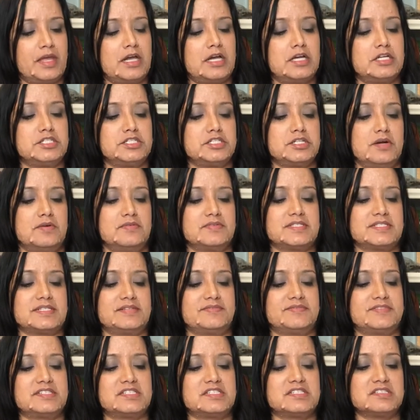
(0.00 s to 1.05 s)
Joseph
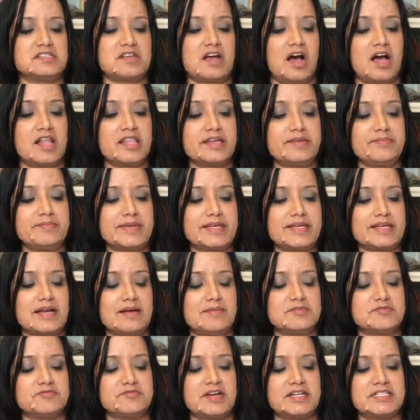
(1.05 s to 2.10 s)
Stalin
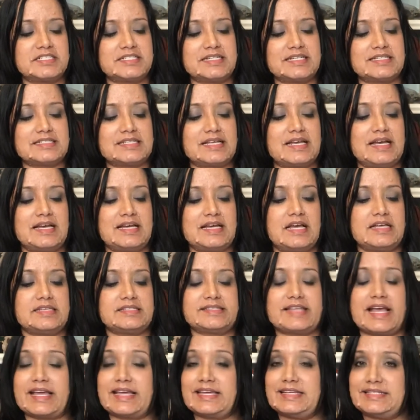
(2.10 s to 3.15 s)
becomes Russia's
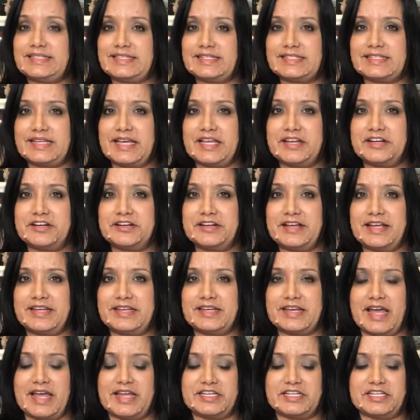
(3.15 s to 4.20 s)
second dictator in
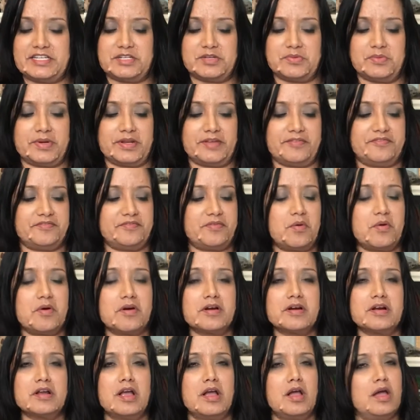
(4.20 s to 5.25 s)

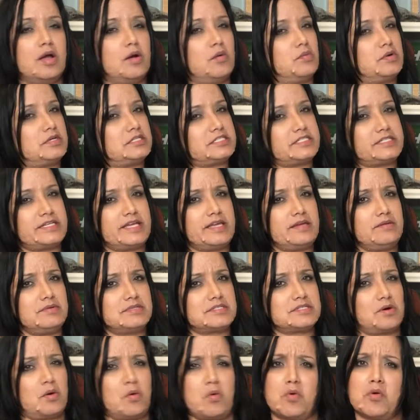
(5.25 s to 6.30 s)
1924, which he was
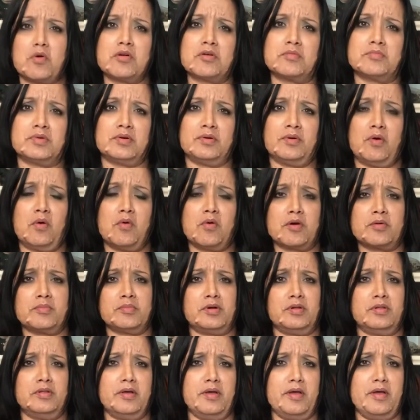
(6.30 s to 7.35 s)
a horrible,
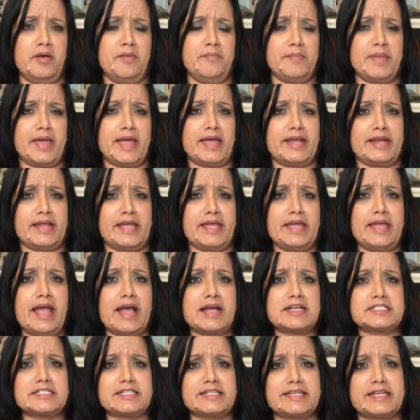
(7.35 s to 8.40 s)
horrible man. He
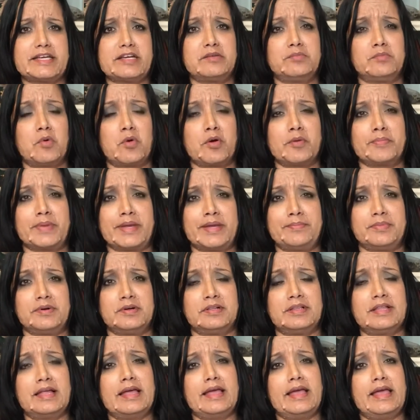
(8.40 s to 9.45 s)
actually killed more
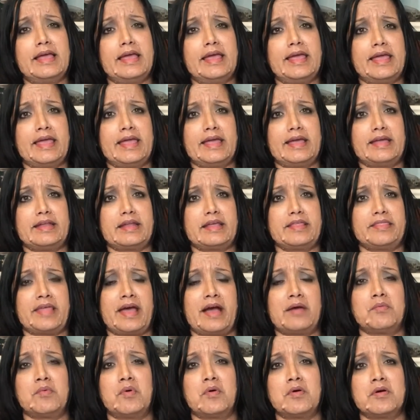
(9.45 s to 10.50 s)
people in
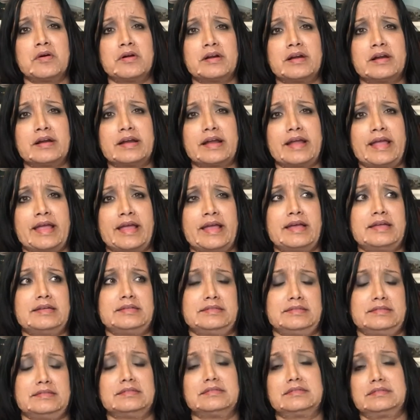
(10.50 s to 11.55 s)
that war
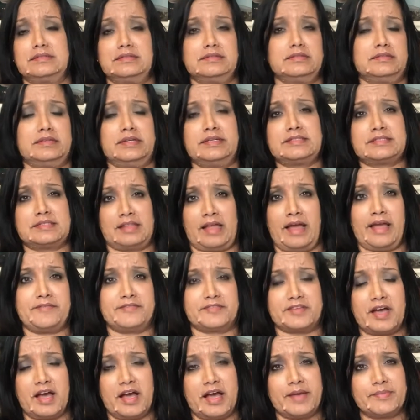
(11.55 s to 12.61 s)
in his
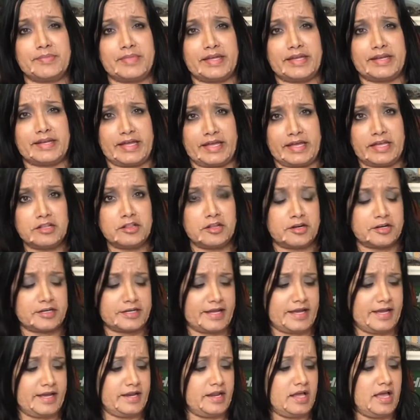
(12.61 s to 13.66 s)
lifetime than Hitler
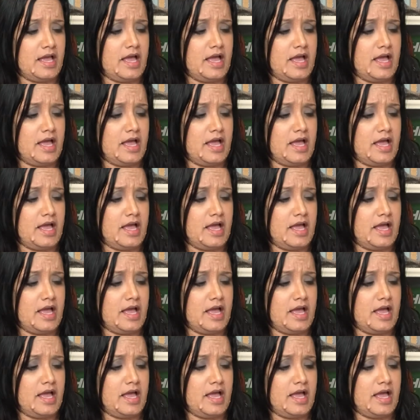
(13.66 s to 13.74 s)
did.